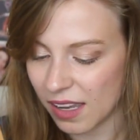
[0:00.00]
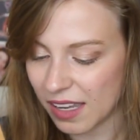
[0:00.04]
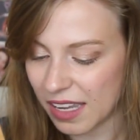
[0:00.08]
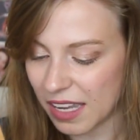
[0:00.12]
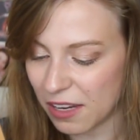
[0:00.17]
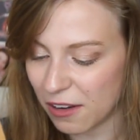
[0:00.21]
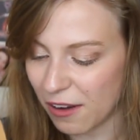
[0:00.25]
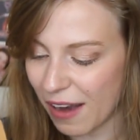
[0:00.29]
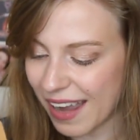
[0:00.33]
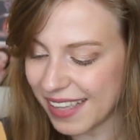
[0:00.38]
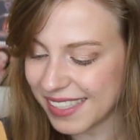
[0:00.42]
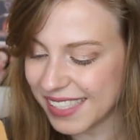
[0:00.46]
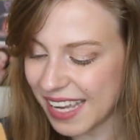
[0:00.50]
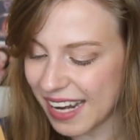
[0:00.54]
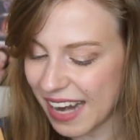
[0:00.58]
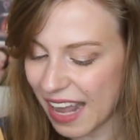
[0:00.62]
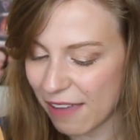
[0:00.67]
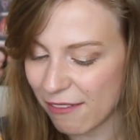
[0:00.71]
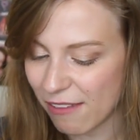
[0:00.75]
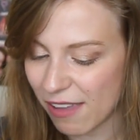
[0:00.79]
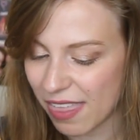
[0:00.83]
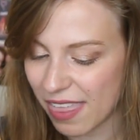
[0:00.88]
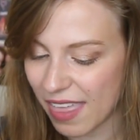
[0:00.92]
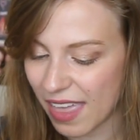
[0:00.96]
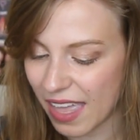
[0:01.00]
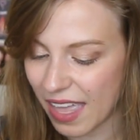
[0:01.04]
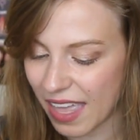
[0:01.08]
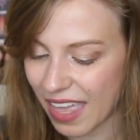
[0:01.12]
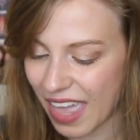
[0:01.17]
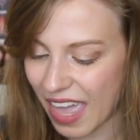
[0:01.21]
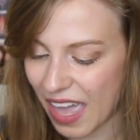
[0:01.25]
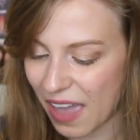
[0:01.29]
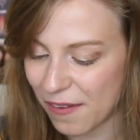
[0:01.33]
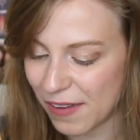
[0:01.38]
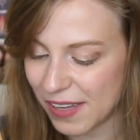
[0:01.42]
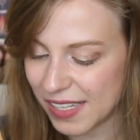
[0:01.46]
Congrats on everything
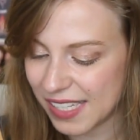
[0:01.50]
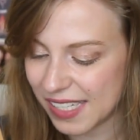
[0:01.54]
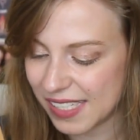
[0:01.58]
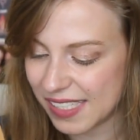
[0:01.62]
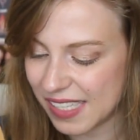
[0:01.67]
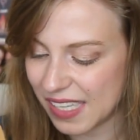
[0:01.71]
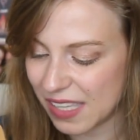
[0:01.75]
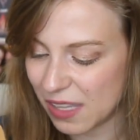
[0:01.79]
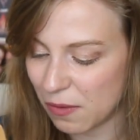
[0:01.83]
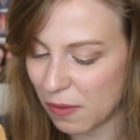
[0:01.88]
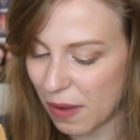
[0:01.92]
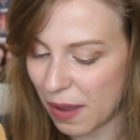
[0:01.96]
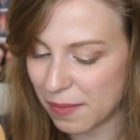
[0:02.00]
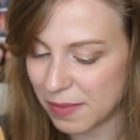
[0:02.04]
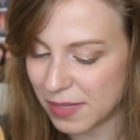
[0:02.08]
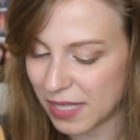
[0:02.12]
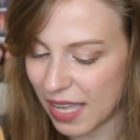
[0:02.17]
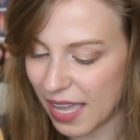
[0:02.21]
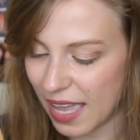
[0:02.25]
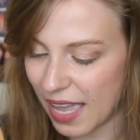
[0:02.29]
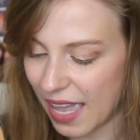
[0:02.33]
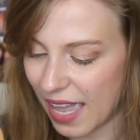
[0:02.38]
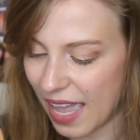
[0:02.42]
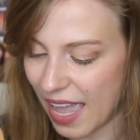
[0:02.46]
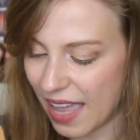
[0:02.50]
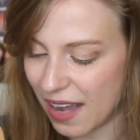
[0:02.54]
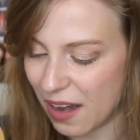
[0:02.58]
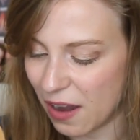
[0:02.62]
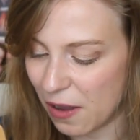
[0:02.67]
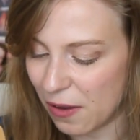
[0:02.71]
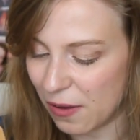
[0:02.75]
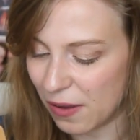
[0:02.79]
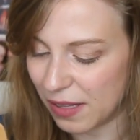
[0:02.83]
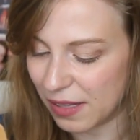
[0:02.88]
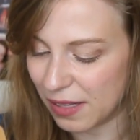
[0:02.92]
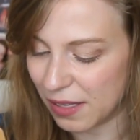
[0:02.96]
and can't wait to see the website and
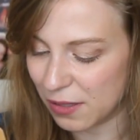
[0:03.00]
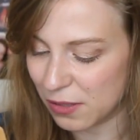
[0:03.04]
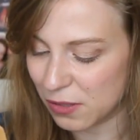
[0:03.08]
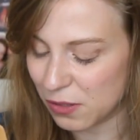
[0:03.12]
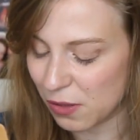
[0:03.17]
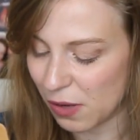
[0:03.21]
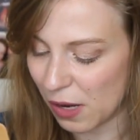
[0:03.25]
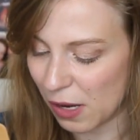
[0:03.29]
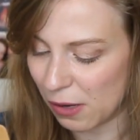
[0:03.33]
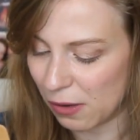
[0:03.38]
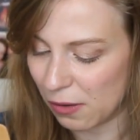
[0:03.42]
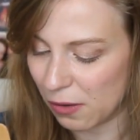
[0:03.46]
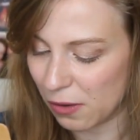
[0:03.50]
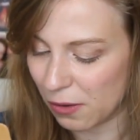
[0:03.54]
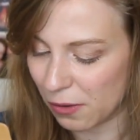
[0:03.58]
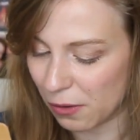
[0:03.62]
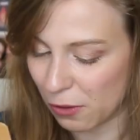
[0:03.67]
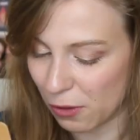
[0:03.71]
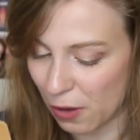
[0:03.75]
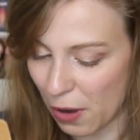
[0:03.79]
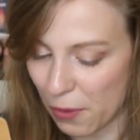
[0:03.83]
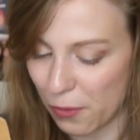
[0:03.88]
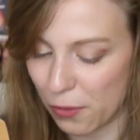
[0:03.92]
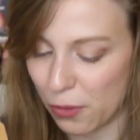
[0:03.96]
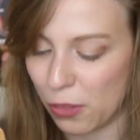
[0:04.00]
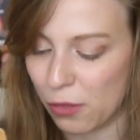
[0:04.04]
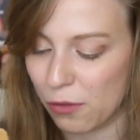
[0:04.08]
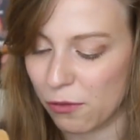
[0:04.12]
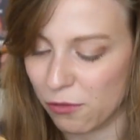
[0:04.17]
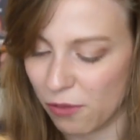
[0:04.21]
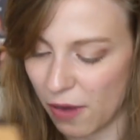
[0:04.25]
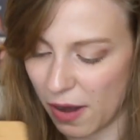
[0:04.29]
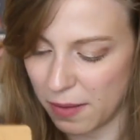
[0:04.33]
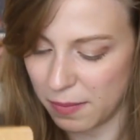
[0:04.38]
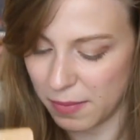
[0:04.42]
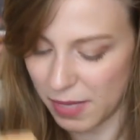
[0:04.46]
Oh Hello's growth.
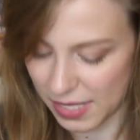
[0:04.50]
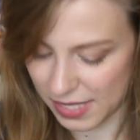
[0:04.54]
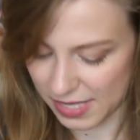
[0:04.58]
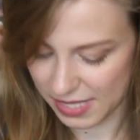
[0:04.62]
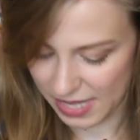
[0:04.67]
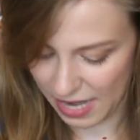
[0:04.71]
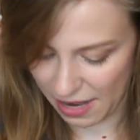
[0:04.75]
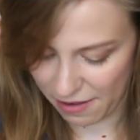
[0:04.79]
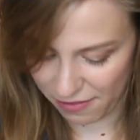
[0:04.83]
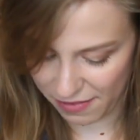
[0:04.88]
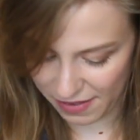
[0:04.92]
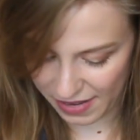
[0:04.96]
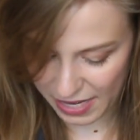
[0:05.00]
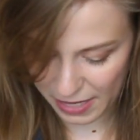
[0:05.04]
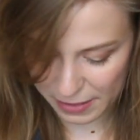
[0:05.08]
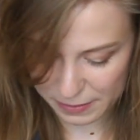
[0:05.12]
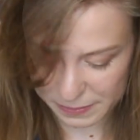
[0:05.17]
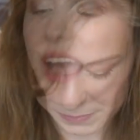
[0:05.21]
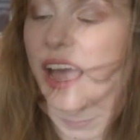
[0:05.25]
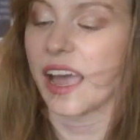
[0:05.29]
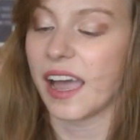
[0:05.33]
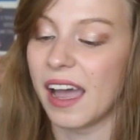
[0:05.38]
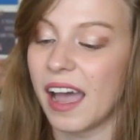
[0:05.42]
From Stephanie.